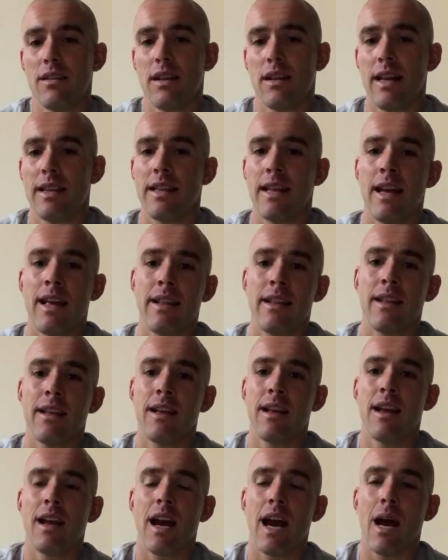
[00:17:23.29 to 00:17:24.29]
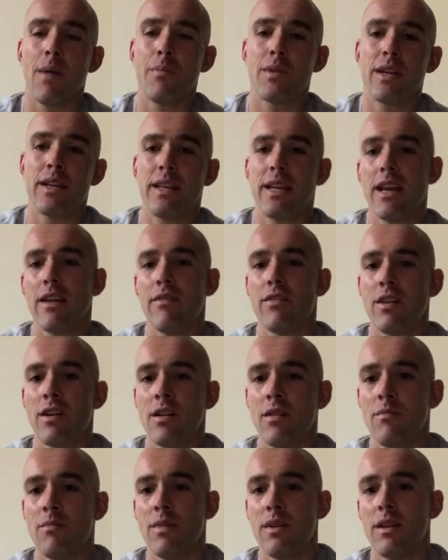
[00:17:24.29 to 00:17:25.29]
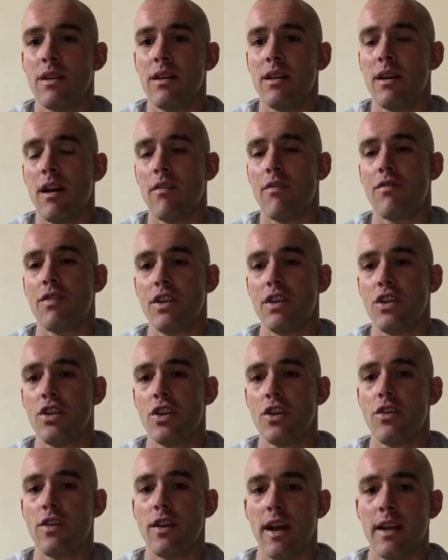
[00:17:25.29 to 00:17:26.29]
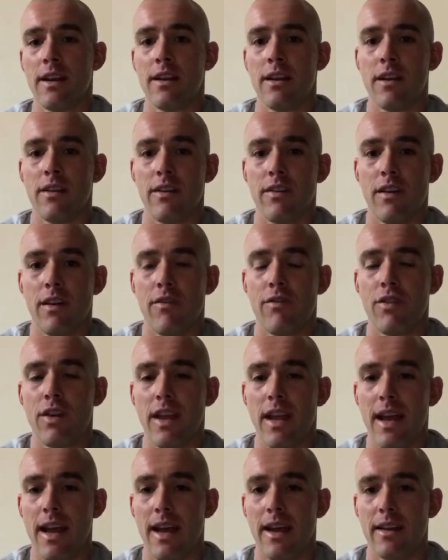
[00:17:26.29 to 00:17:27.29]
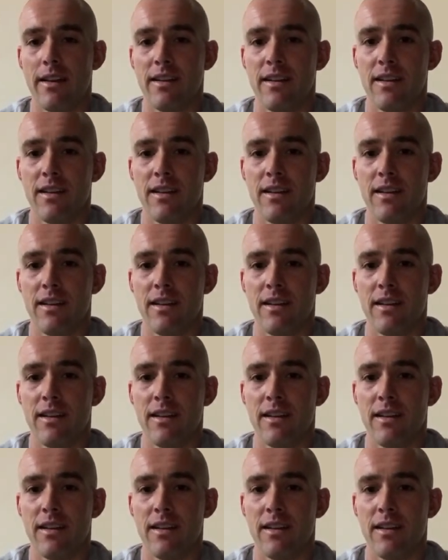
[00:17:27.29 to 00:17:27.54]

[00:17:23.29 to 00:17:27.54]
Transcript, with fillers: and then I'm going to give them um, a free shirt and a, a free hat.